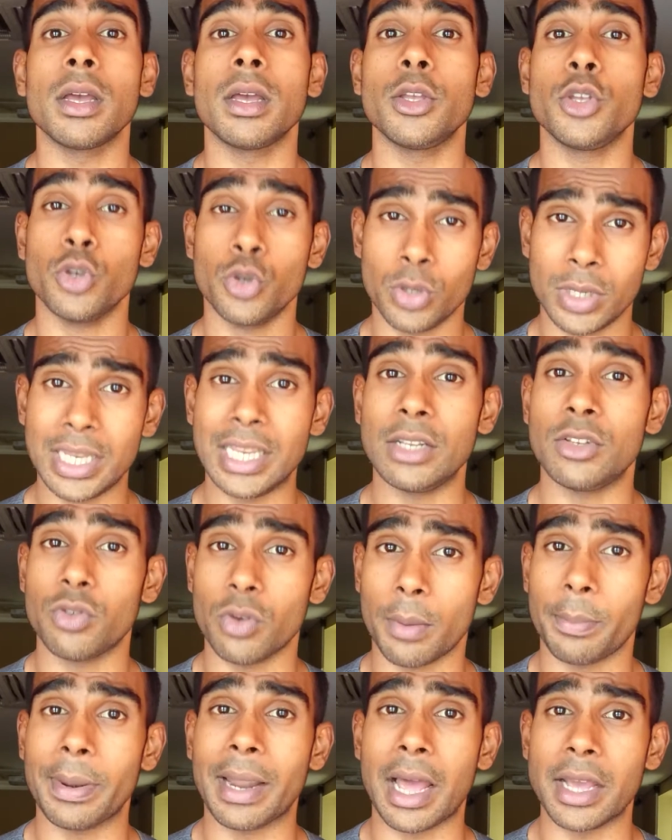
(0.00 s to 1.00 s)
you need to
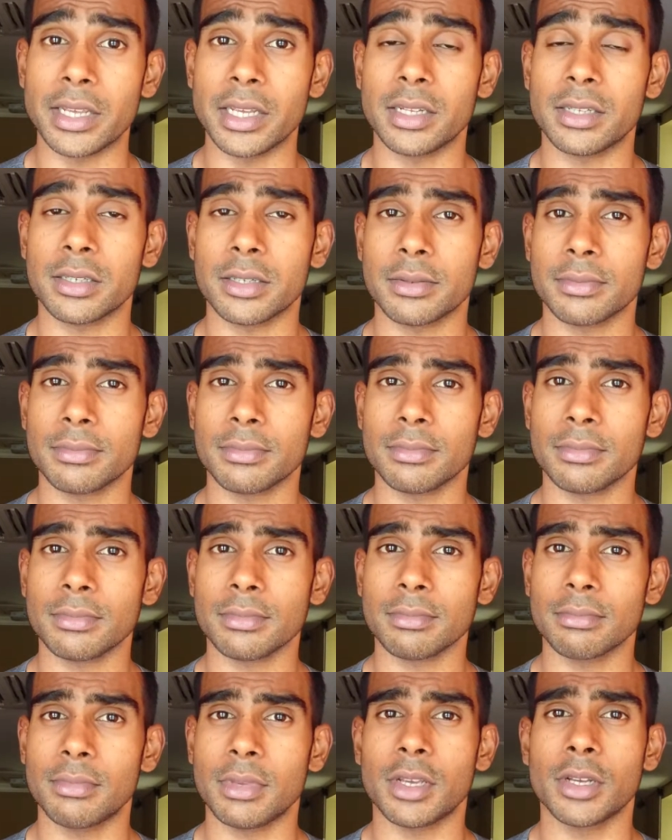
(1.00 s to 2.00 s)
apply it,
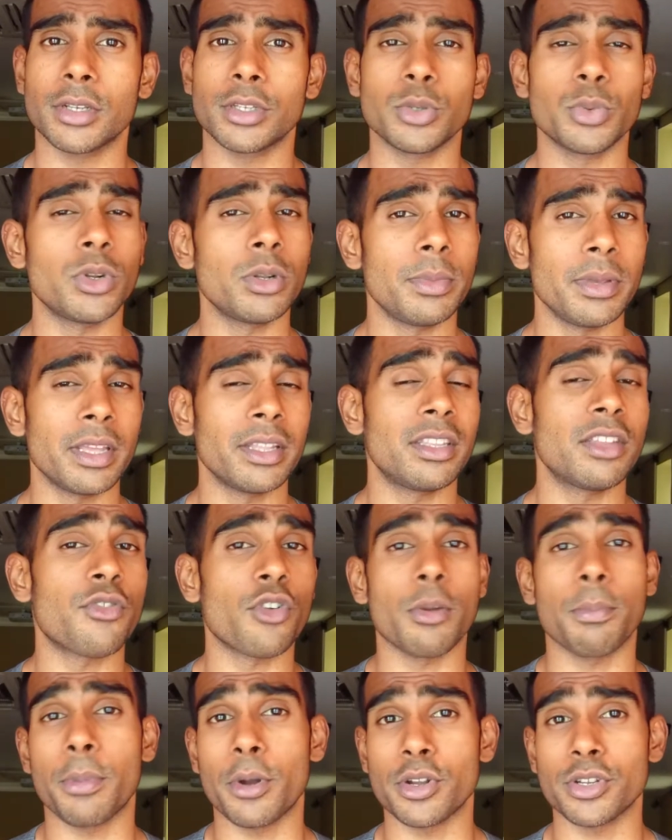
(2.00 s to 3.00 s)
because you will be a
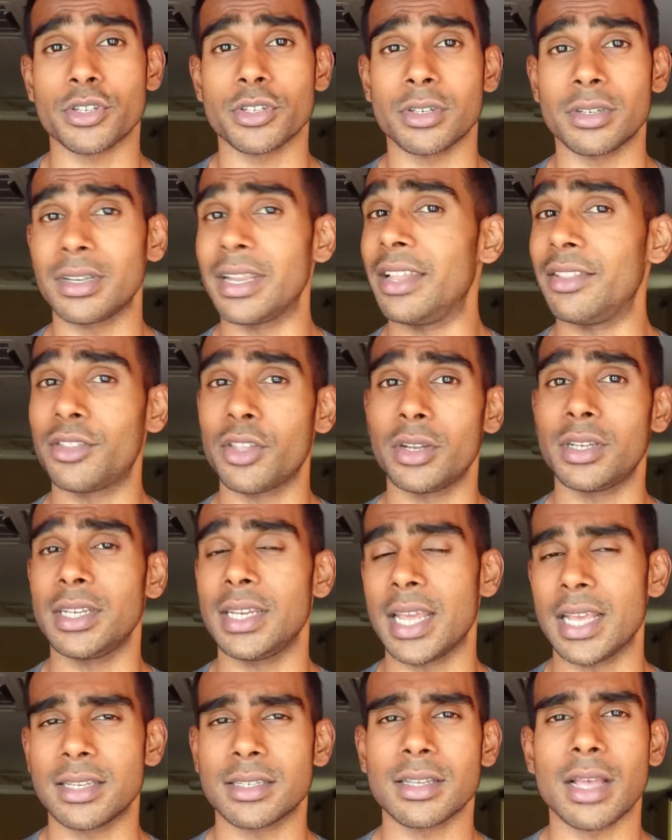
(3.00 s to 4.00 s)
different person in thirty
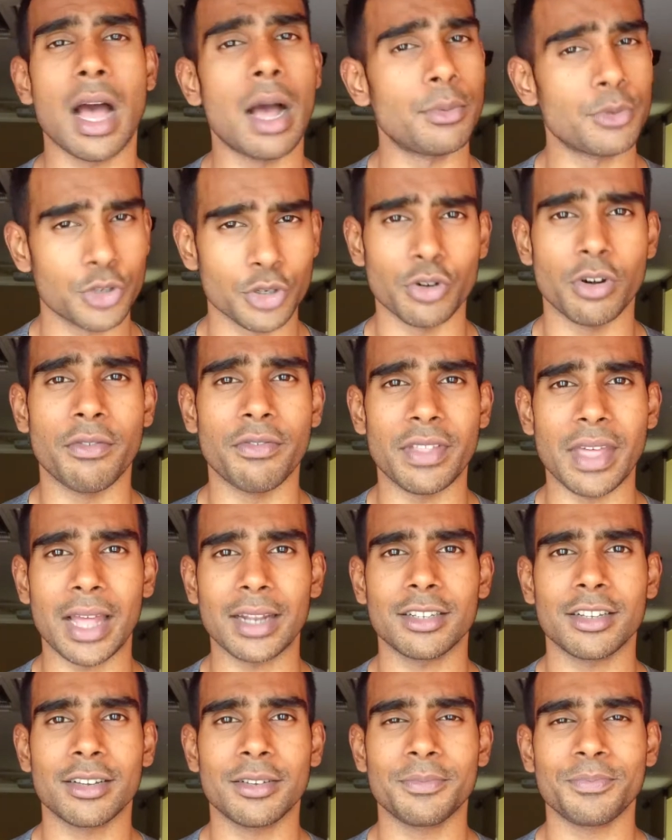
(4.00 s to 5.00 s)
days. I'm sure of
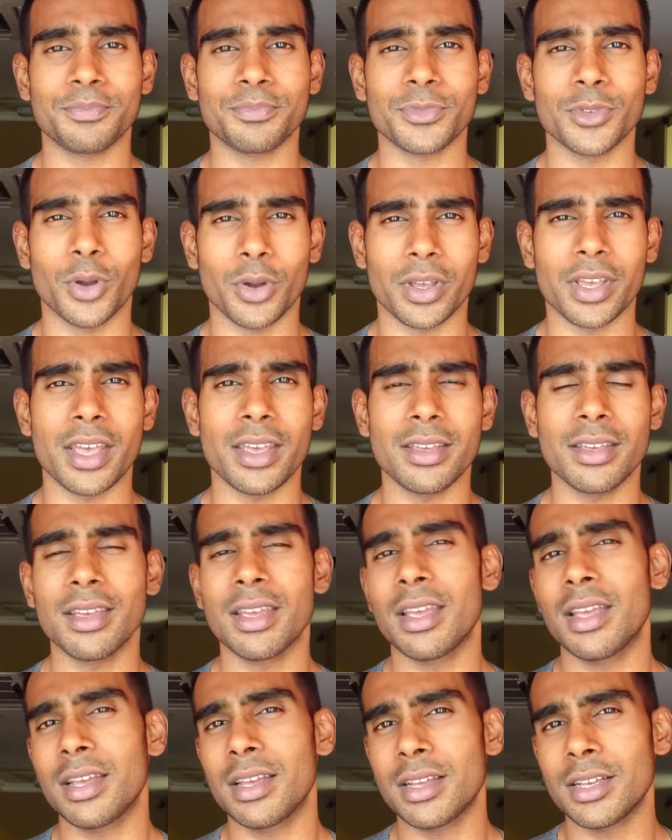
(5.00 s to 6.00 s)
that. Okay?
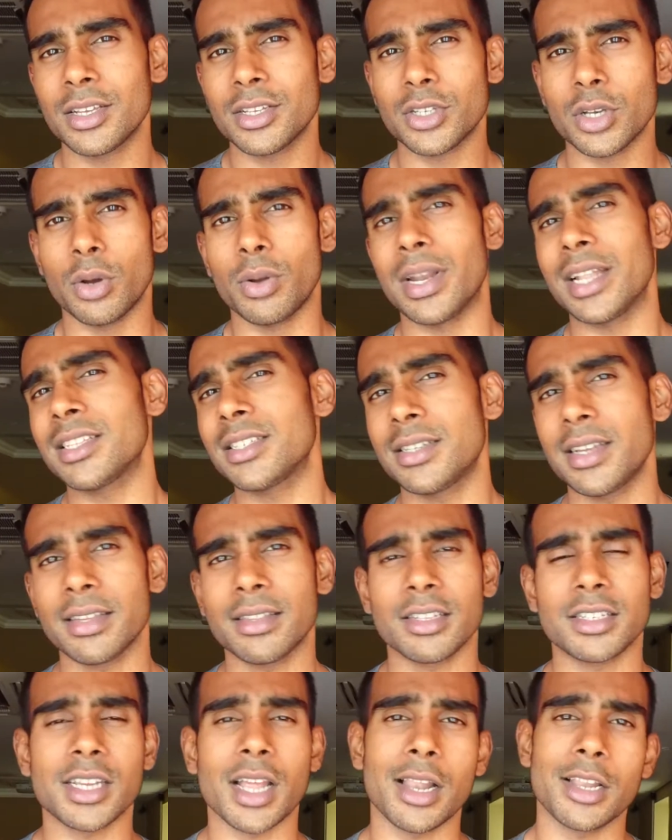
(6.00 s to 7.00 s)
So let's take
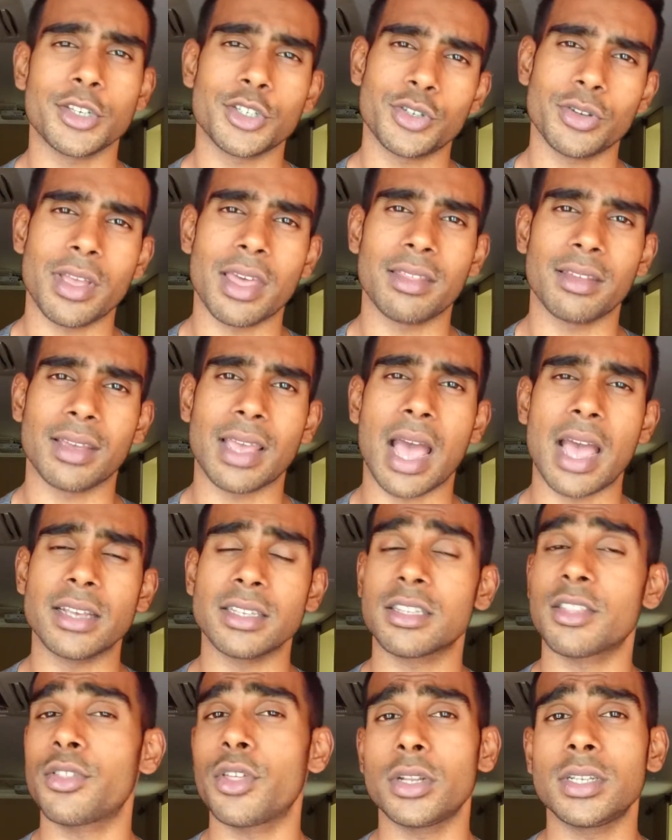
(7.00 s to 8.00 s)
the challenge together,
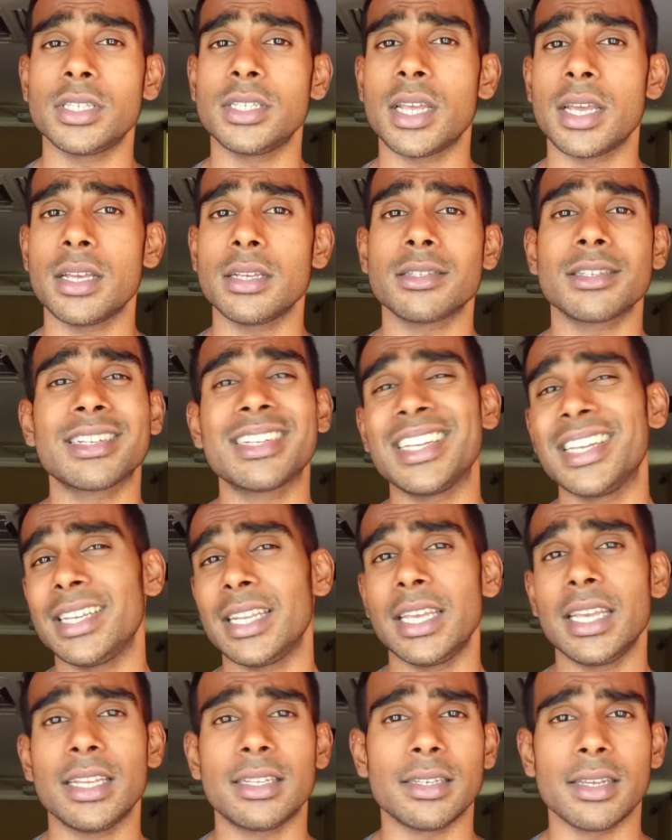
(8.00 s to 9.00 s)
guys. thirty days, clean
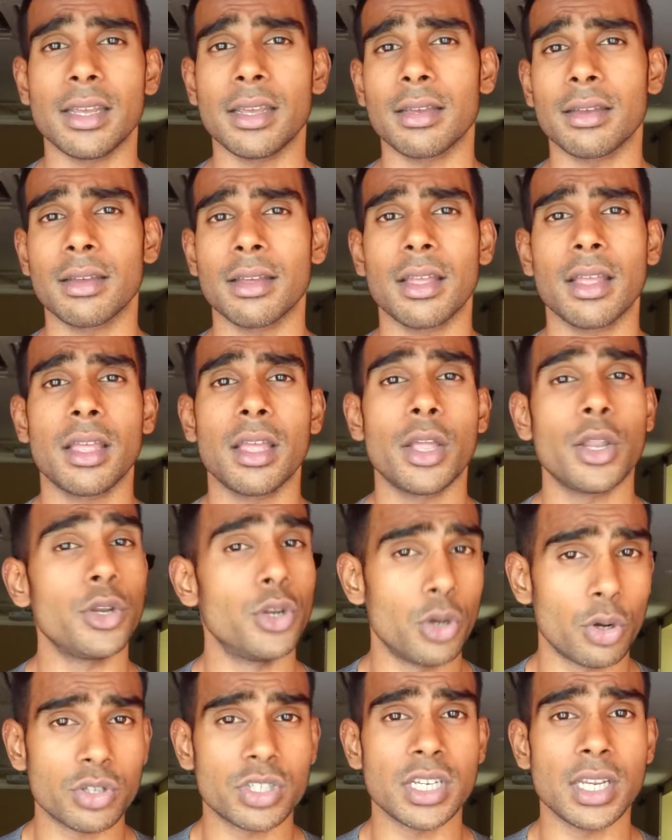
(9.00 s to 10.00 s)
eating,
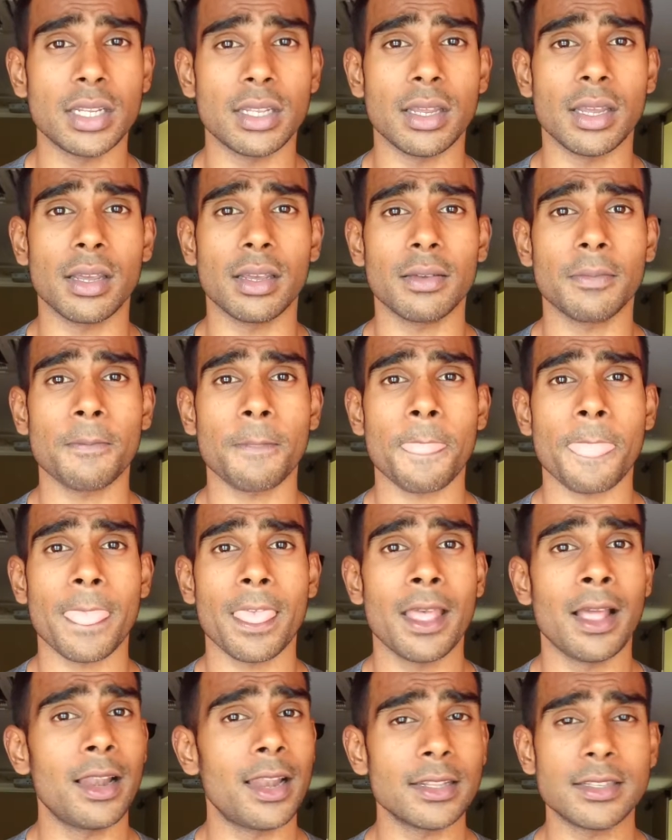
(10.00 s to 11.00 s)
no cheating.
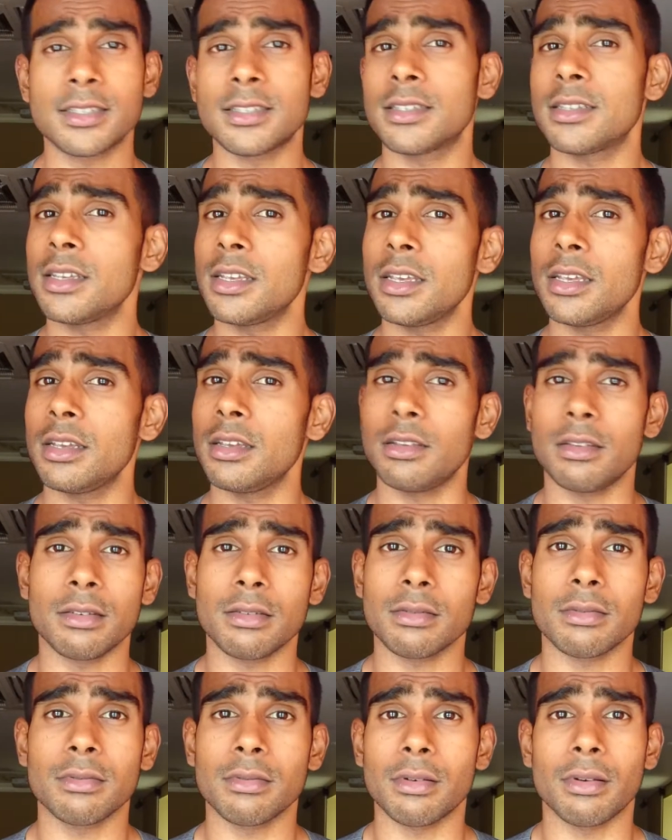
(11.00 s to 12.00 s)
Let's see
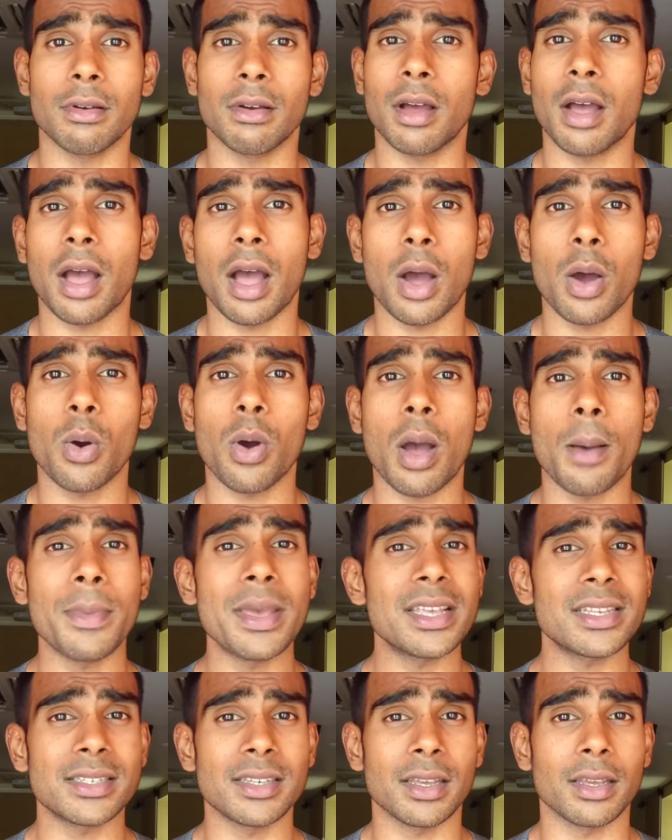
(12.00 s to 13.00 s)
how
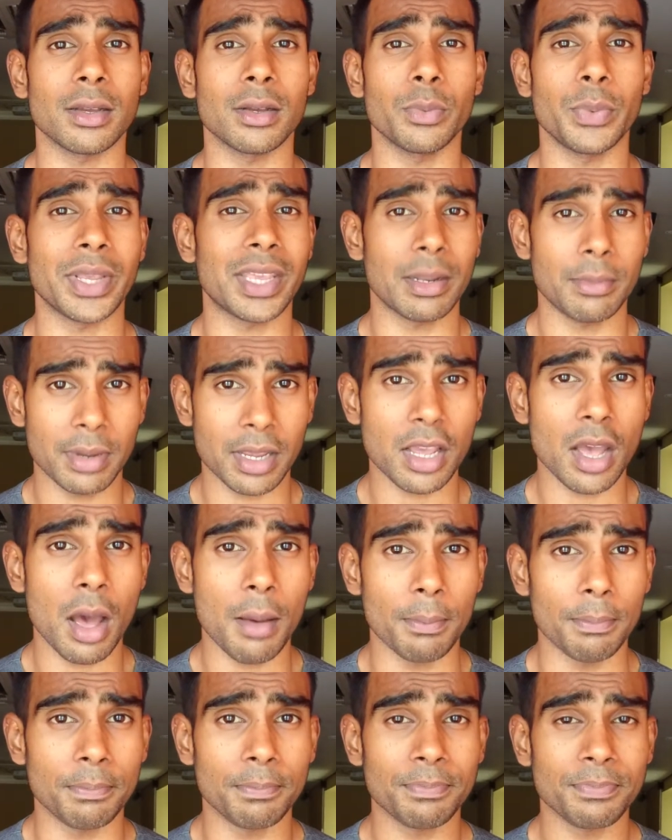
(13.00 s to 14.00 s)
amazing we can
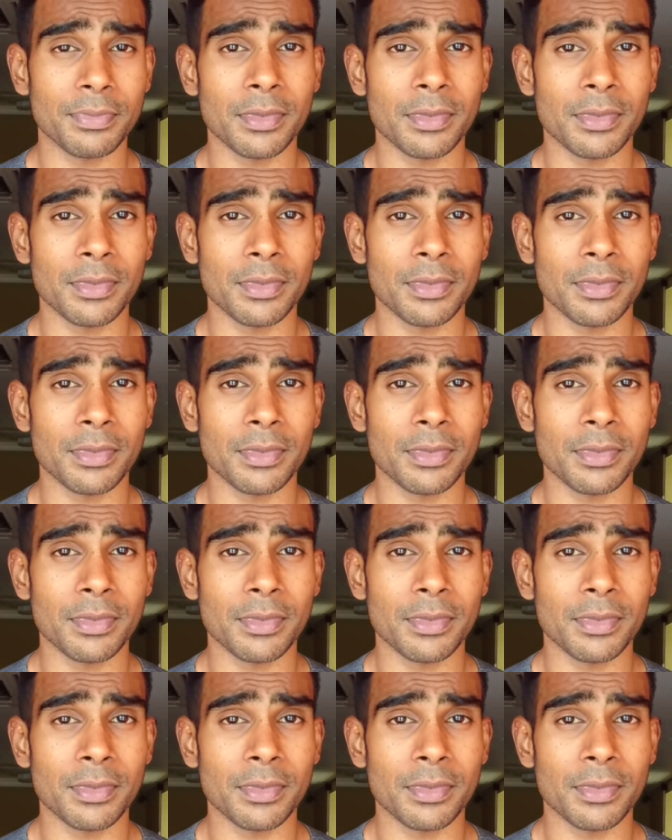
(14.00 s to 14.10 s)
become.